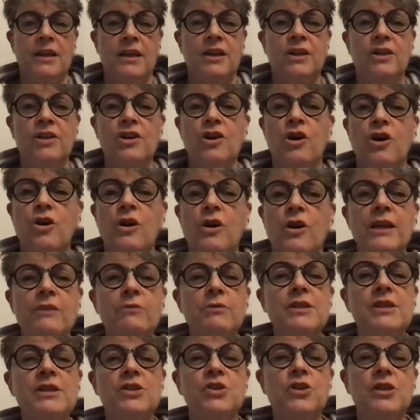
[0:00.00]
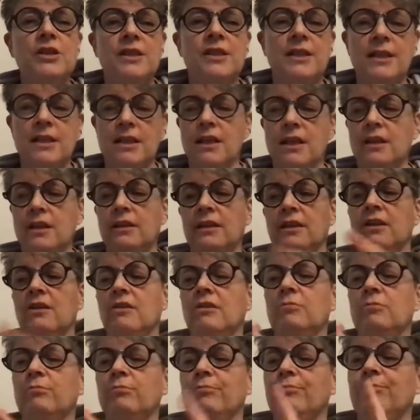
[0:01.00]
it was just in a
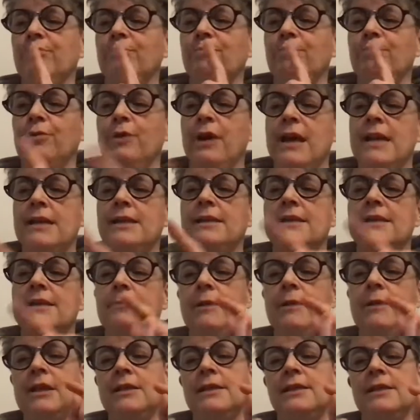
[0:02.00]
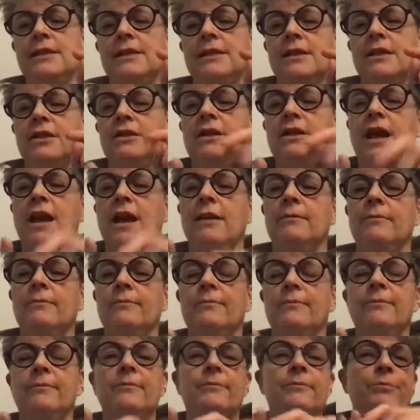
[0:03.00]
little brace. I mean, it's still not
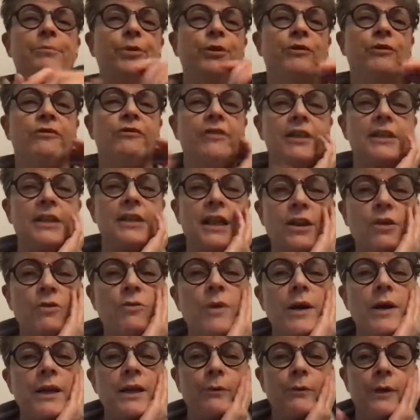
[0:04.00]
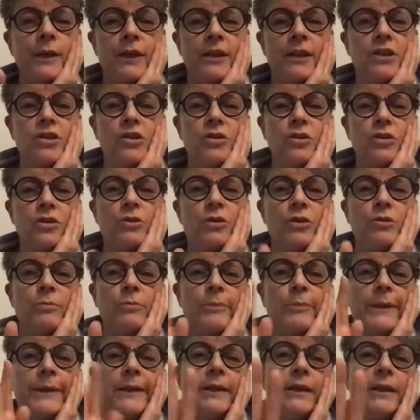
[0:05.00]
perfect. I don't want to really show
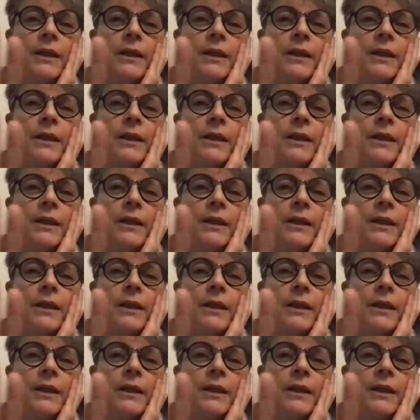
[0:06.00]
you, but